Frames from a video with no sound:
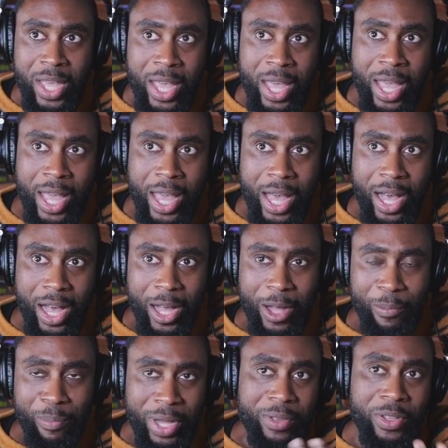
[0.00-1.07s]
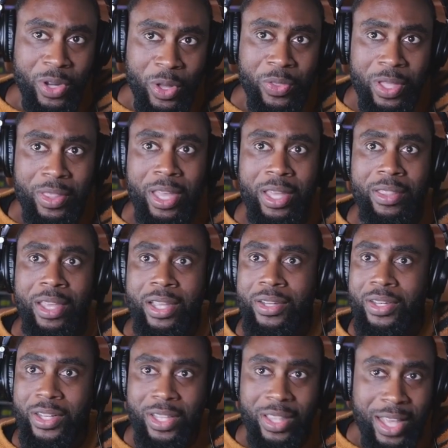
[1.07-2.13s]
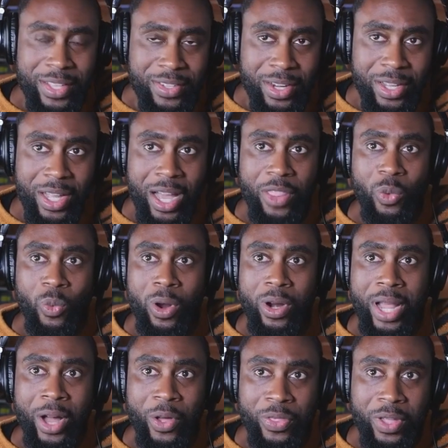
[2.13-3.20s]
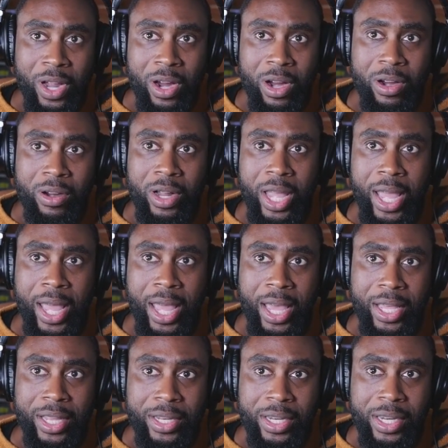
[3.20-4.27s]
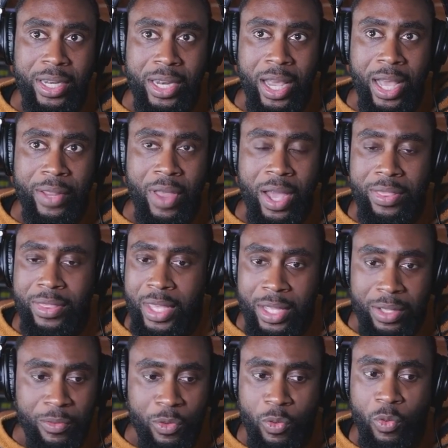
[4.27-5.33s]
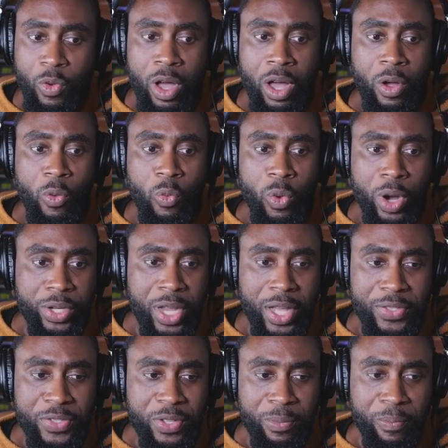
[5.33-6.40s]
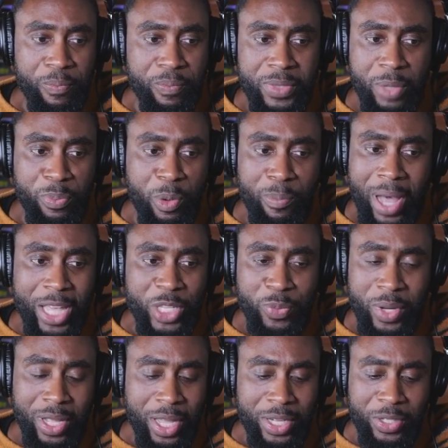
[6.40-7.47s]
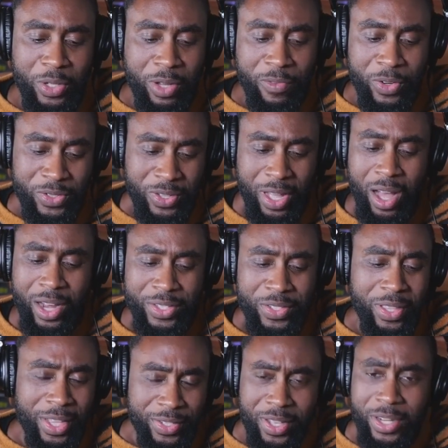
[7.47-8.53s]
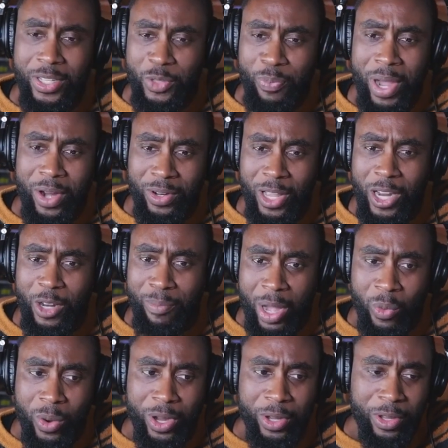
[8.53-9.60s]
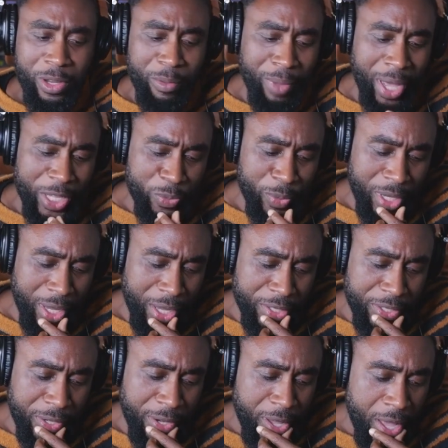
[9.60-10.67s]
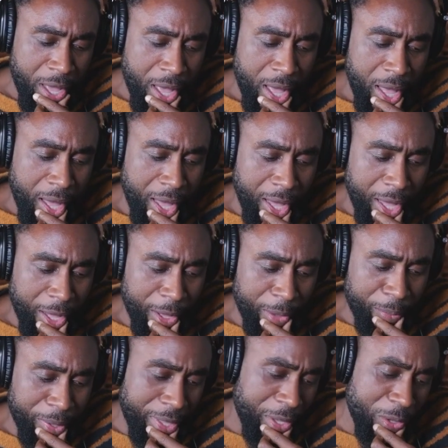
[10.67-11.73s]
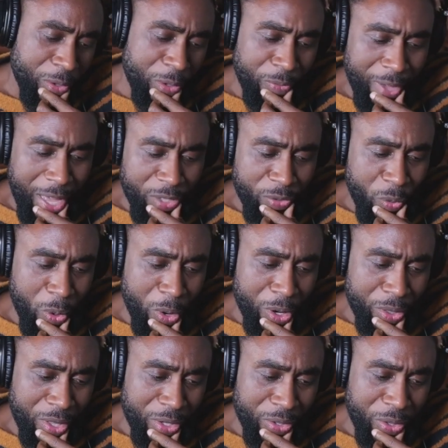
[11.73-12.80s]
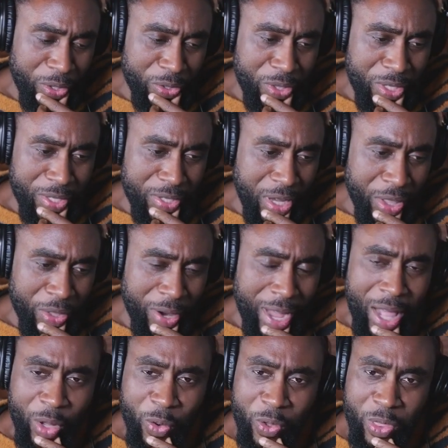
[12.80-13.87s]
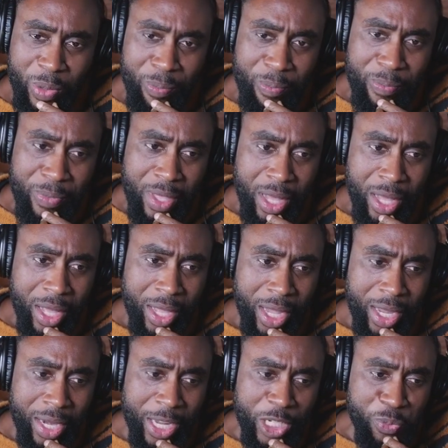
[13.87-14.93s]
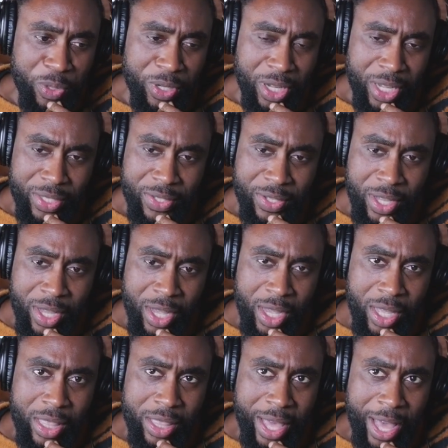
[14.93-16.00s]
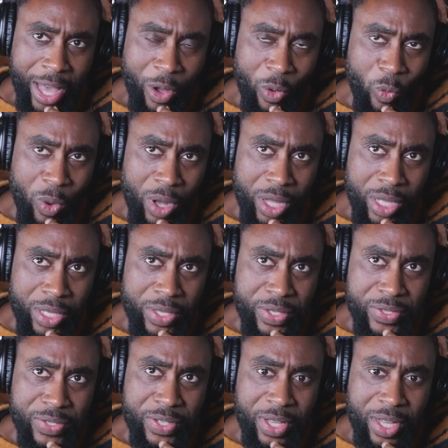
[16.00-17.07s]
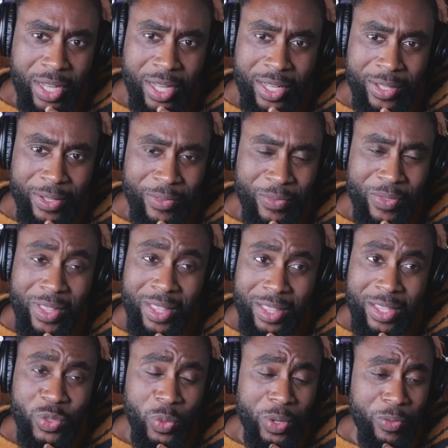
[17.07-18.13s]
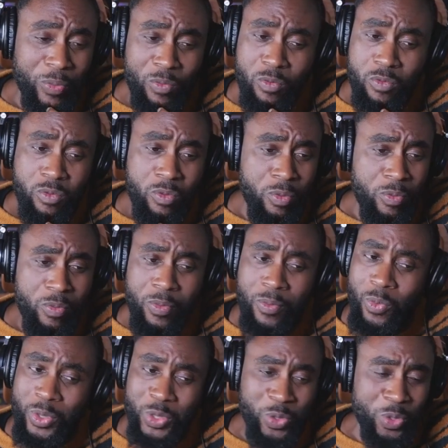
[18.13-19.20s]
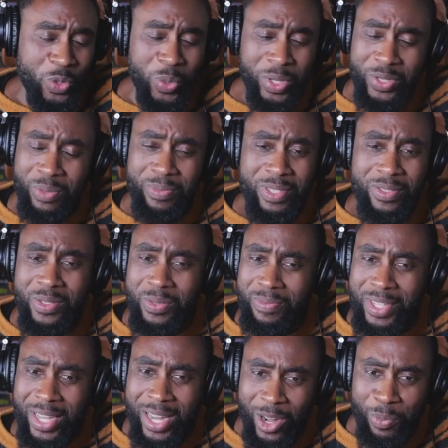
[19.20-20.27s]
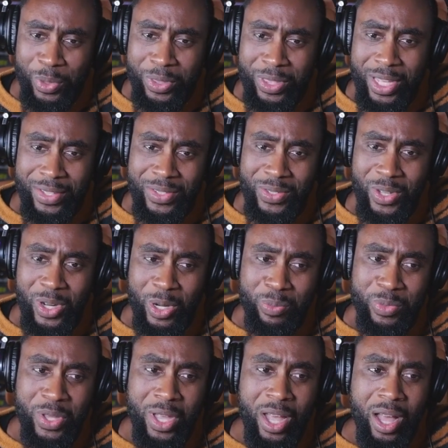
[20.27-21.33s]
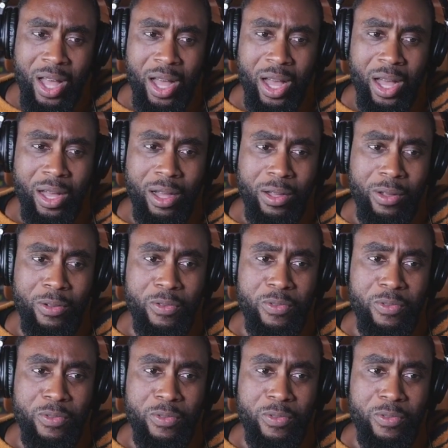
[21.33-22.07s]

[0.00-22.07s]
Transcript: But they conducted that study, got the word out there, and I think worked on some deeper bias mitigation efforts. Honestly, that study inspired a lot of my work in bias mitigation. But then you fast forward, there's this other algorithm, NH Predict, that was this one was doing some terrible things in terms of